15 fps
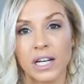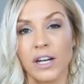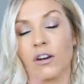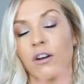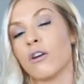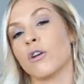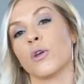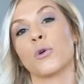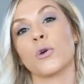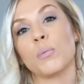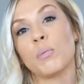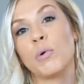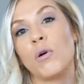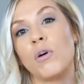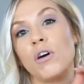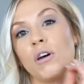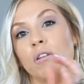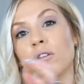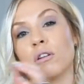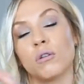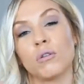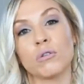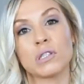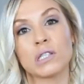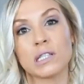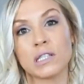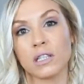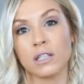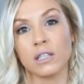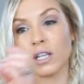here, you could put little,
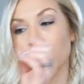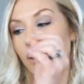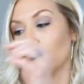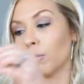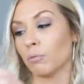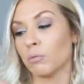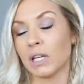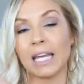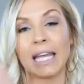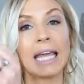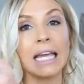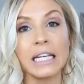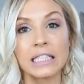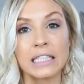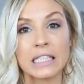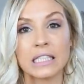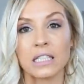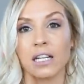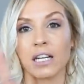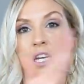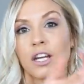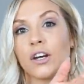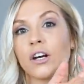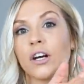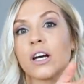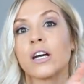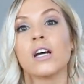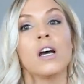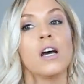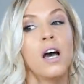you know, candies in here.